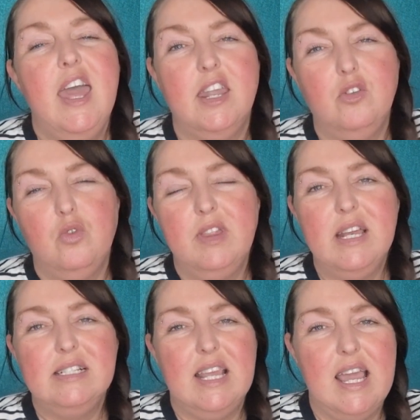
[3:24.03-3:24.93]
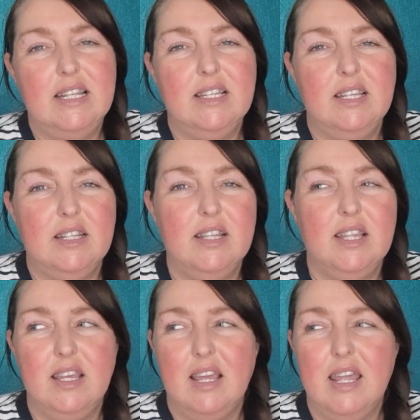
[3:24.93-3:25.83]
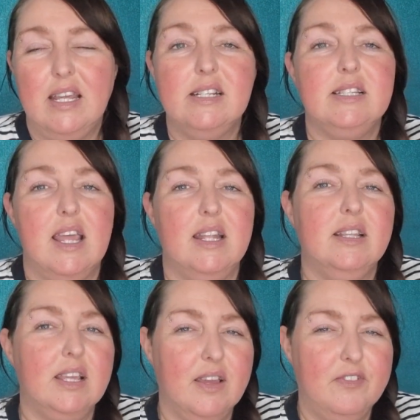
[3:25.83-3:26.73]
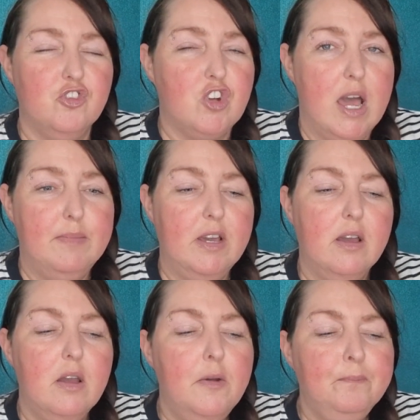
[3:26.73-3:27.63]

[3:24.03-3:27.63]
and I know that it's edited to an extent to give it drama.